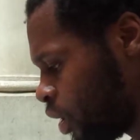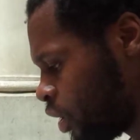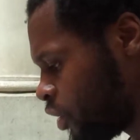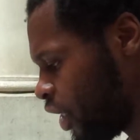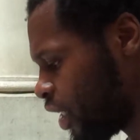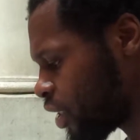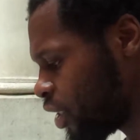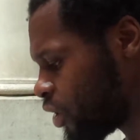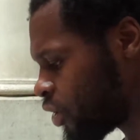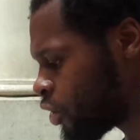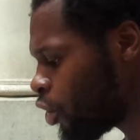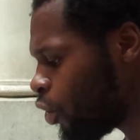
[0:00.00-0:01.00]
chapter
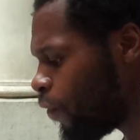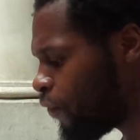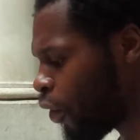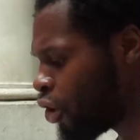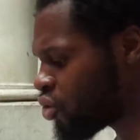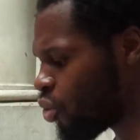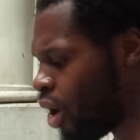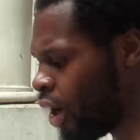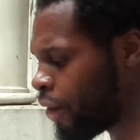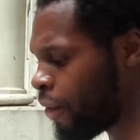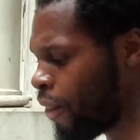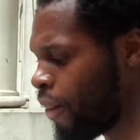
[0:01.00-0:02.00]
2, verse
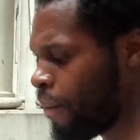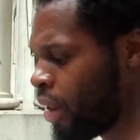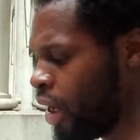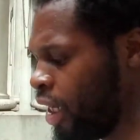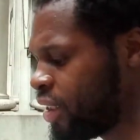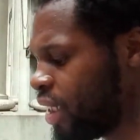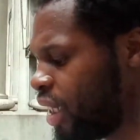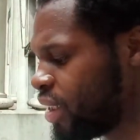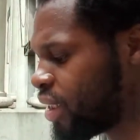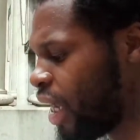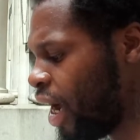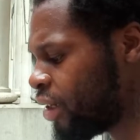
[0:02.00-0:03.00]
1. It
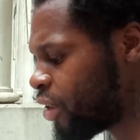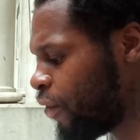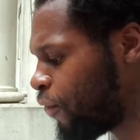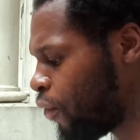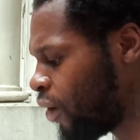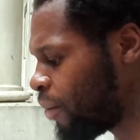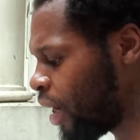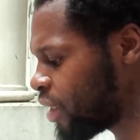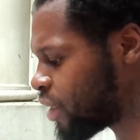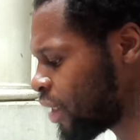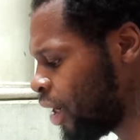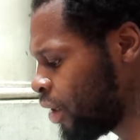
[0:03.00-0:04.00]
says, thou therefore, my
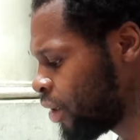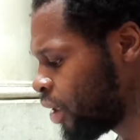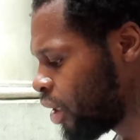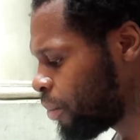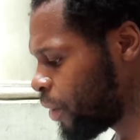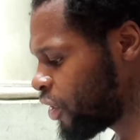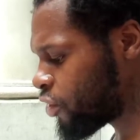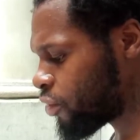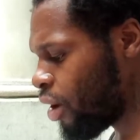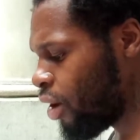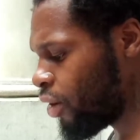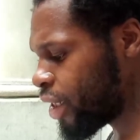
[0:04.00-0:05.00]
son, be
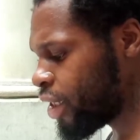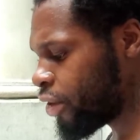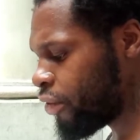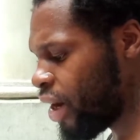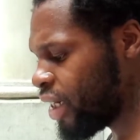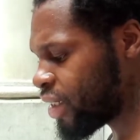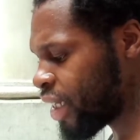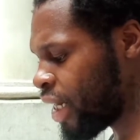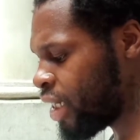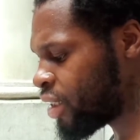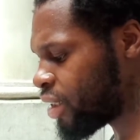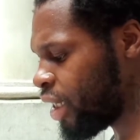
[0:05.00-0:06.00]
strong in the grace that
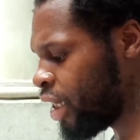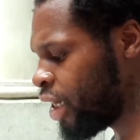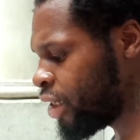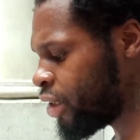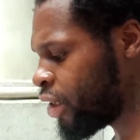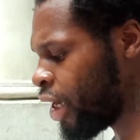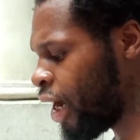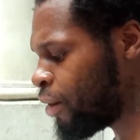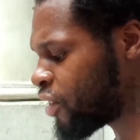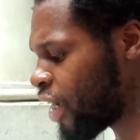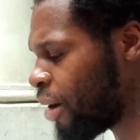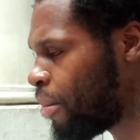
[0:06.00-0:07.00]
is in
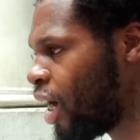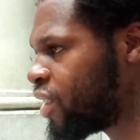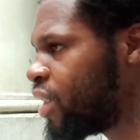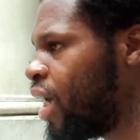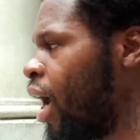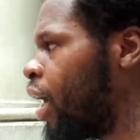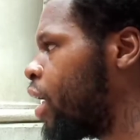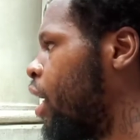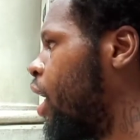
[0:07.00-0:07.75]
Yahushua Mashiach.